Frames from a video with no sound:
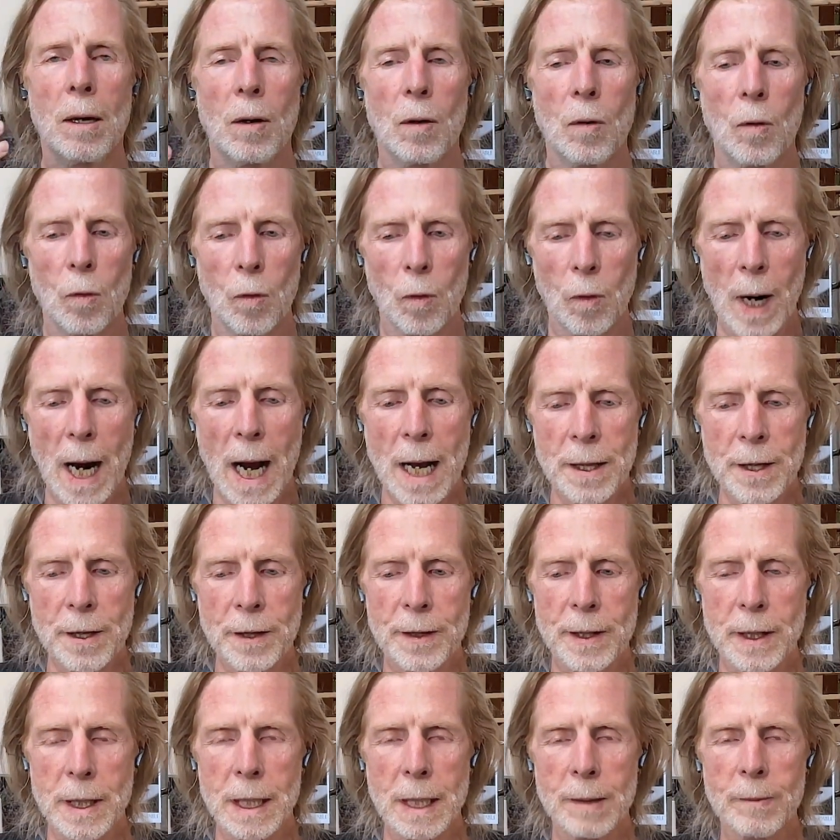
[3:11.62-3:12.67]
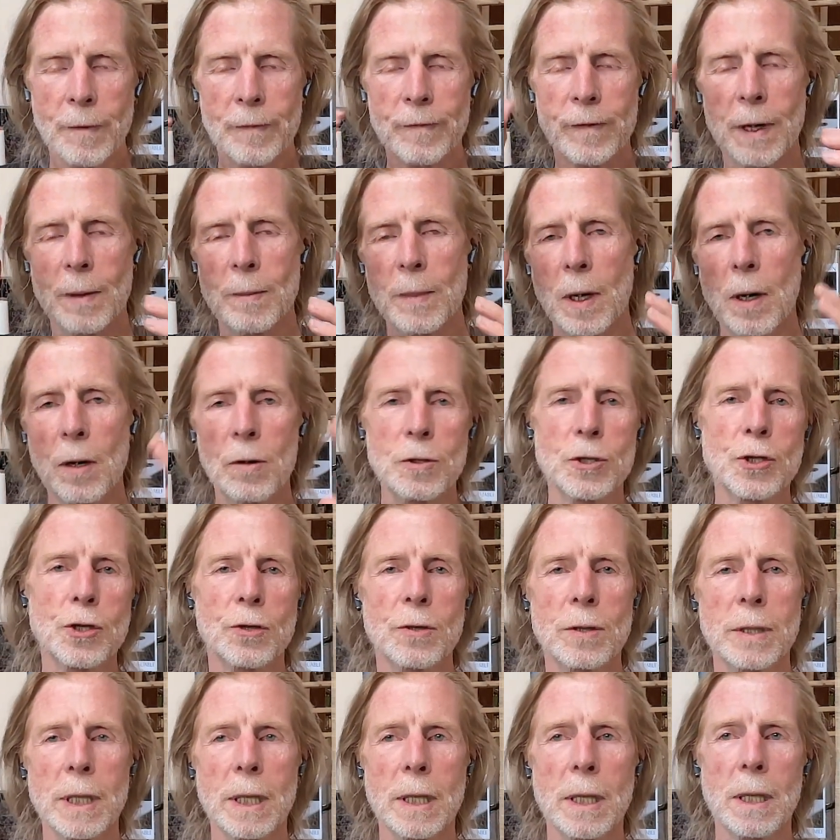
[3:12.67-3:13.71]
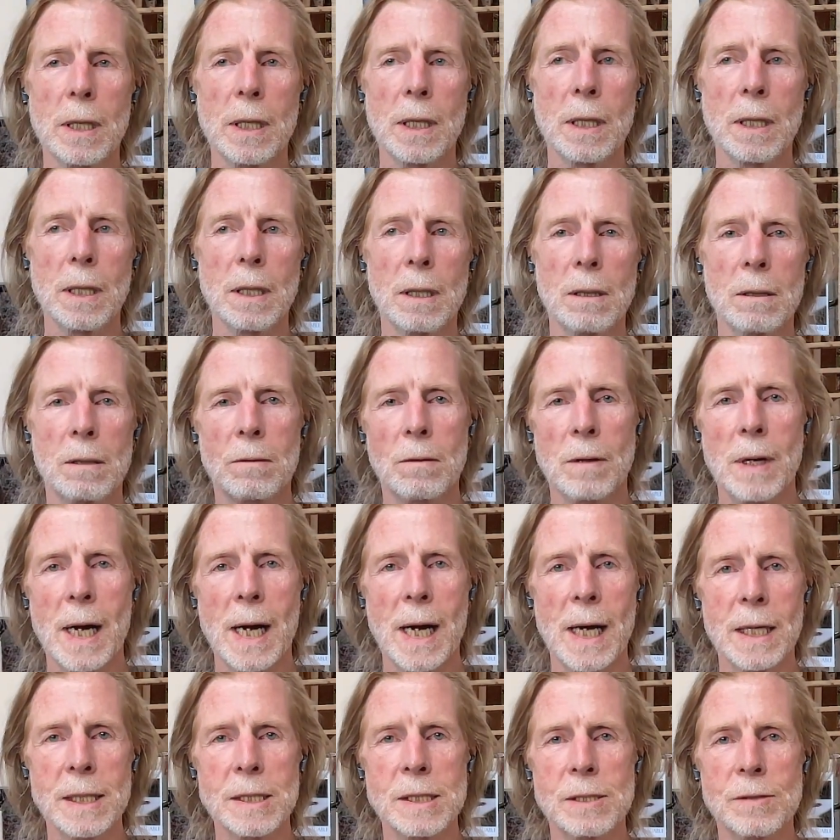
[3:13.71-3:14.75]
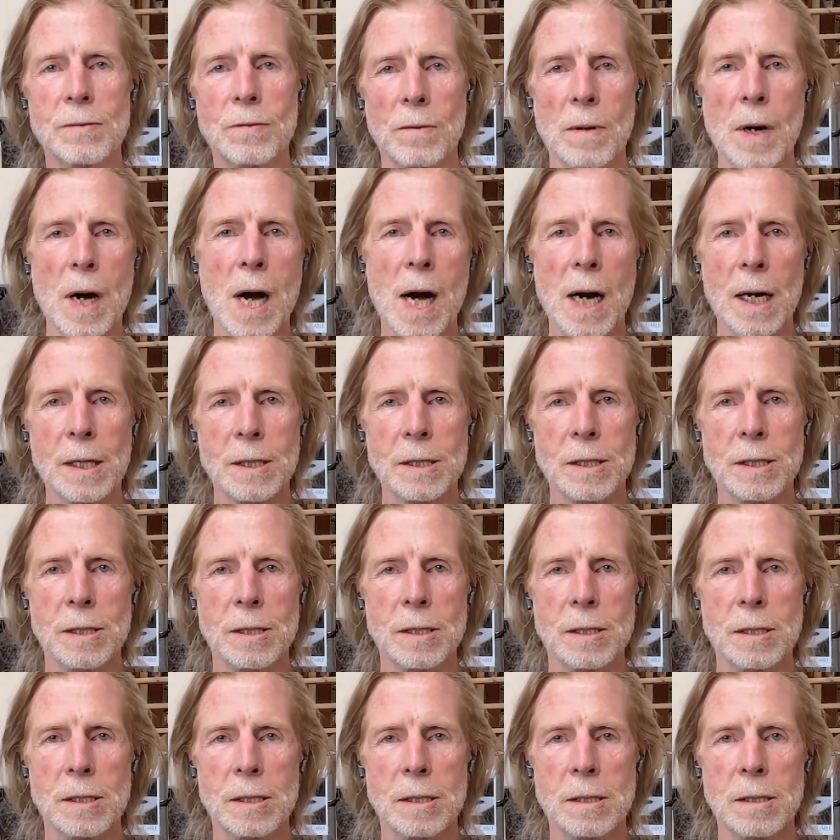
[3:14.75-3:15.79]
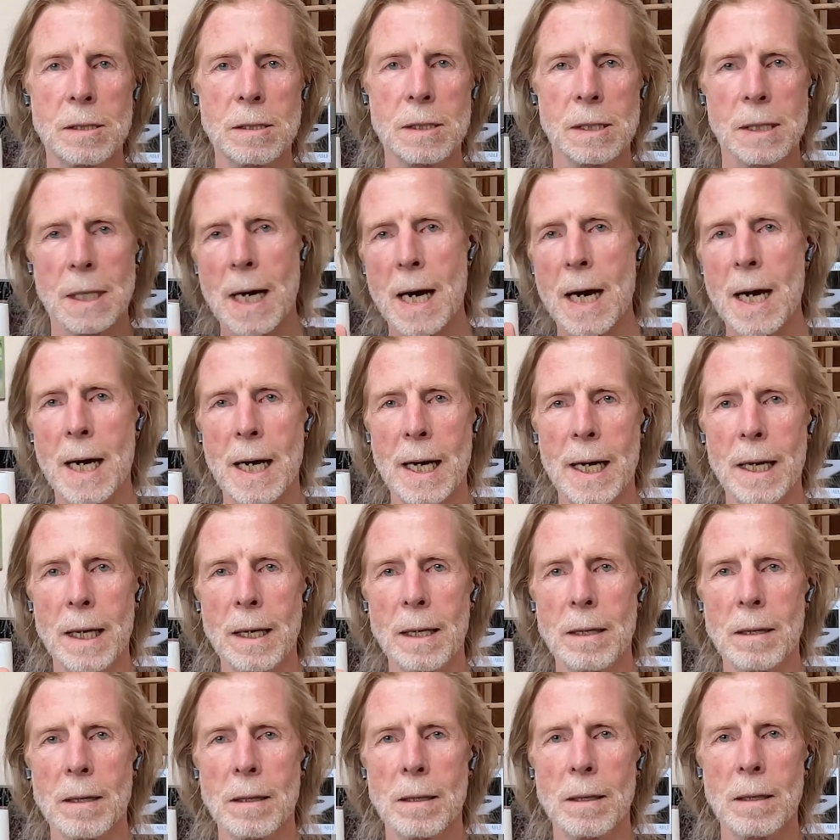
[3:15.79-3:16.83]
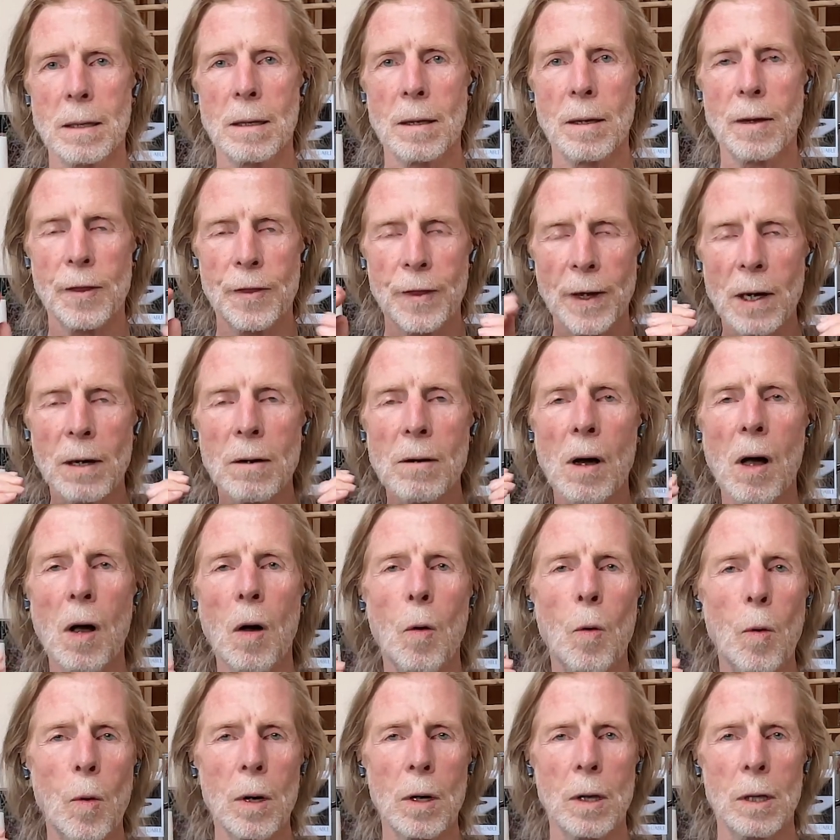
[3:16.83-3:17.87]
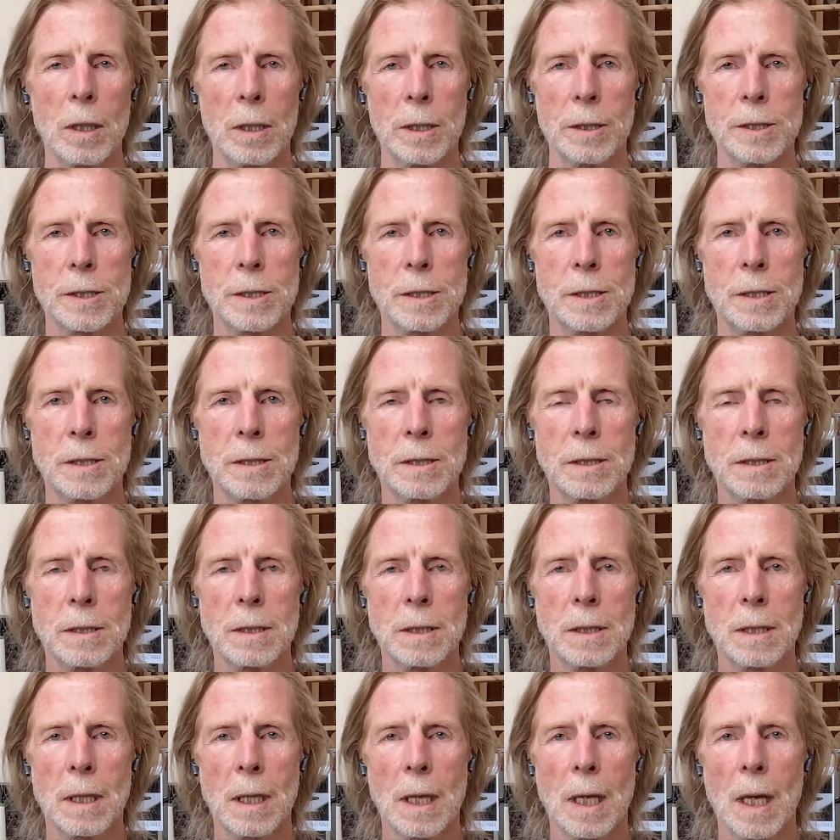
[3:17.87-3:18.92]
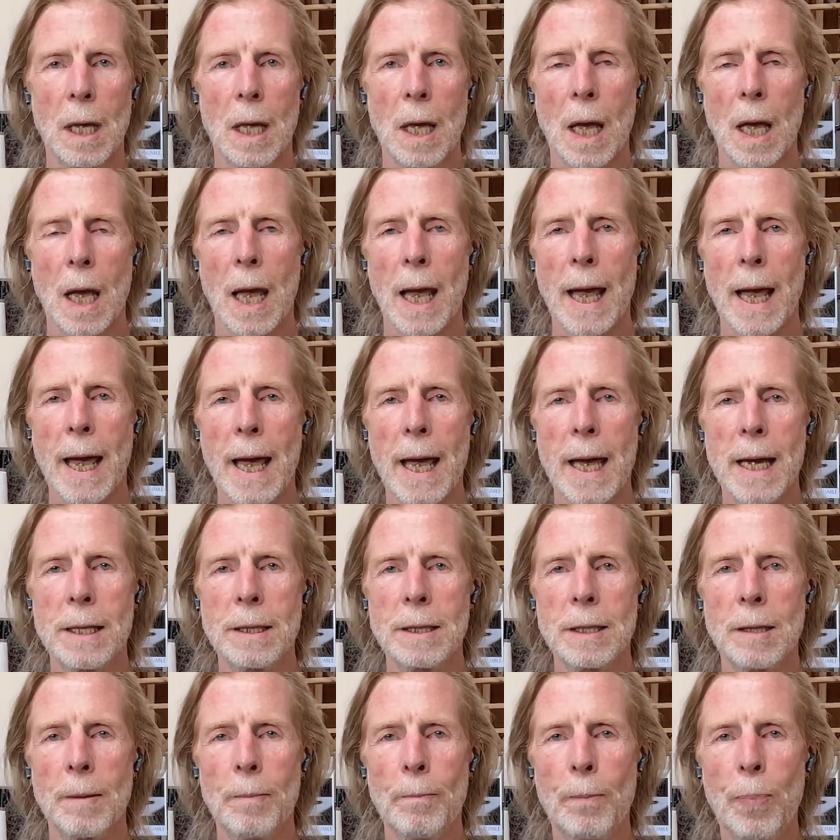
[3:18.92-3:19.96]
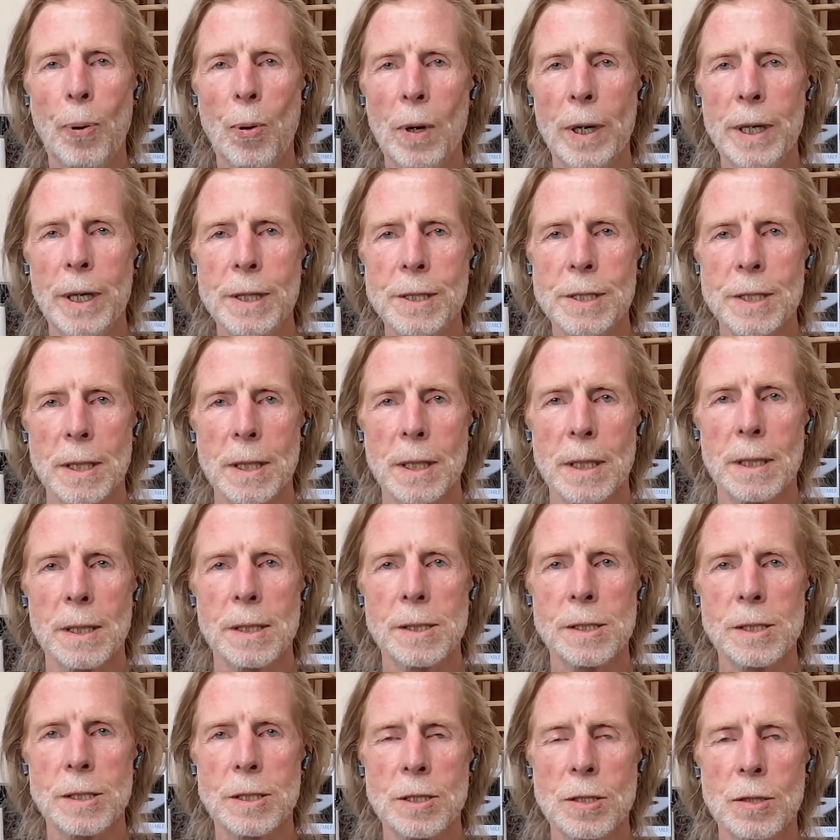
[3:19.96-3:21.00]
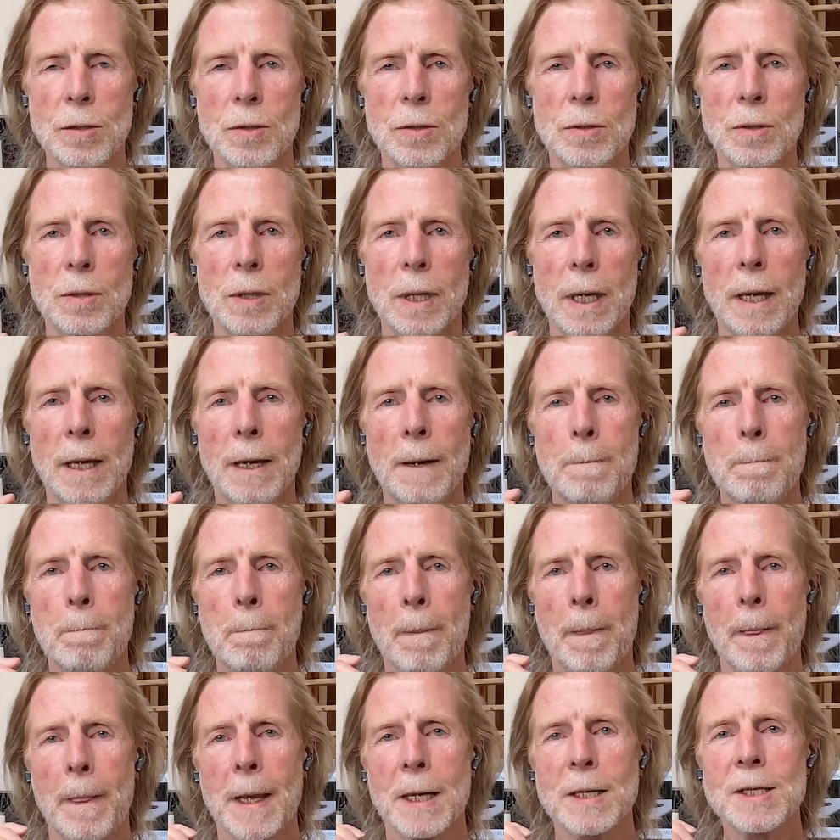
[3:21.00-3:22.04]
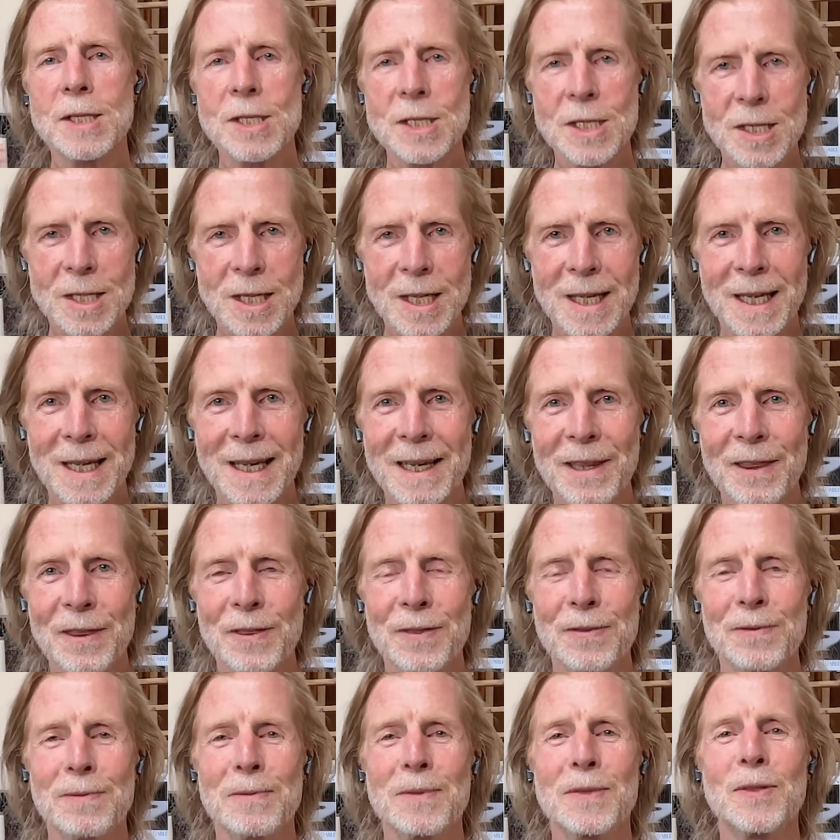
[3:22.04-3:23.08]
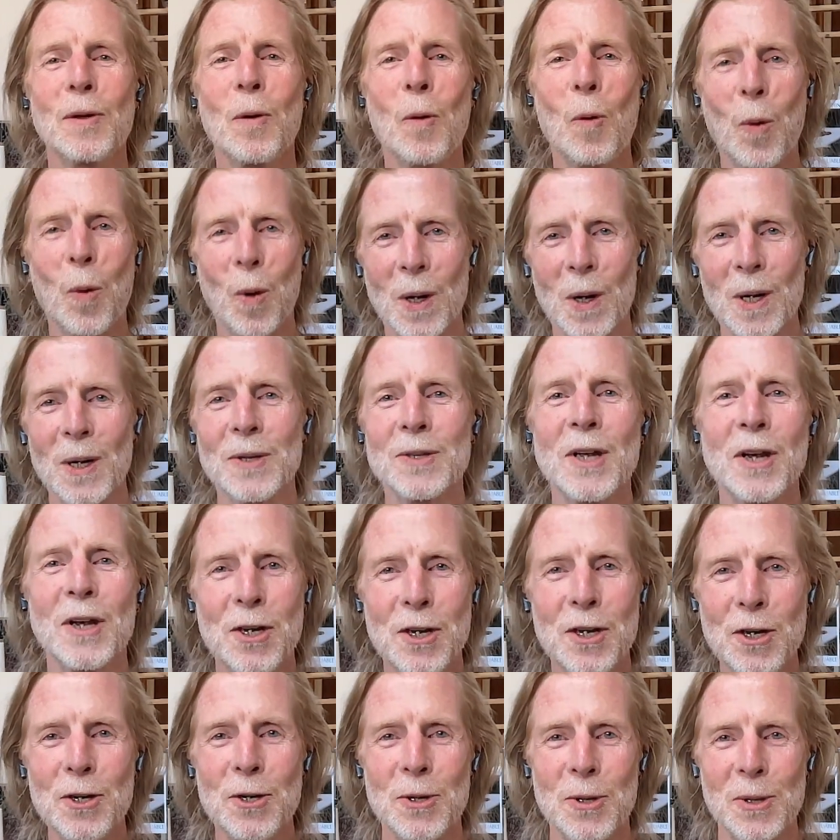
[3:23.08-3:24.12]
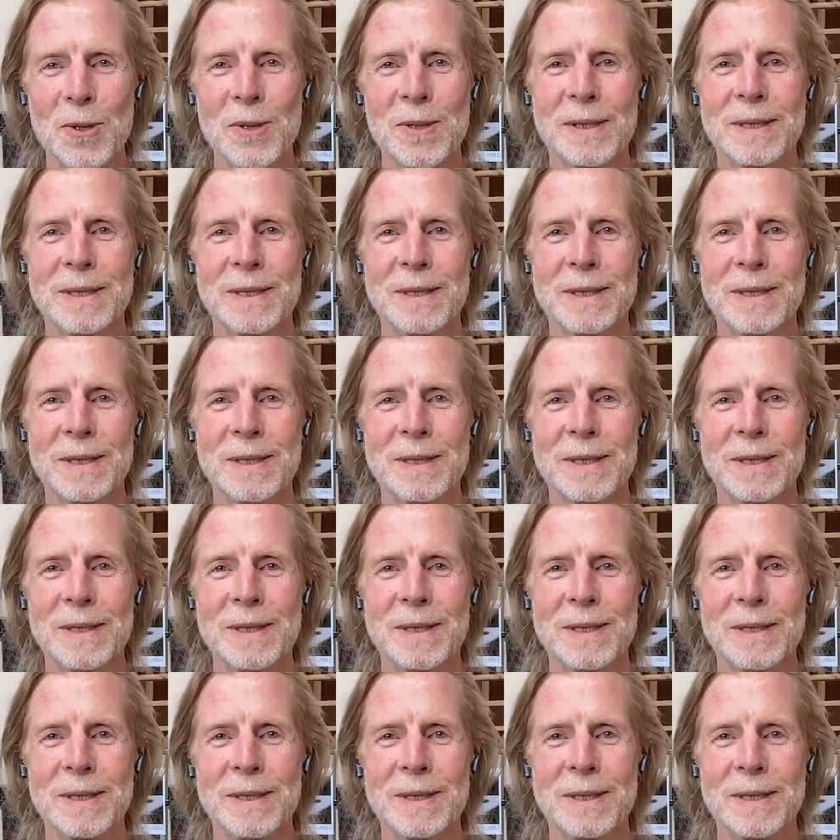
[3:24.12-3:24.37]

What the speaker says: rather than coming from, oh, tree, grass, rocks, sky. They're all words. And the point is to see the world anew.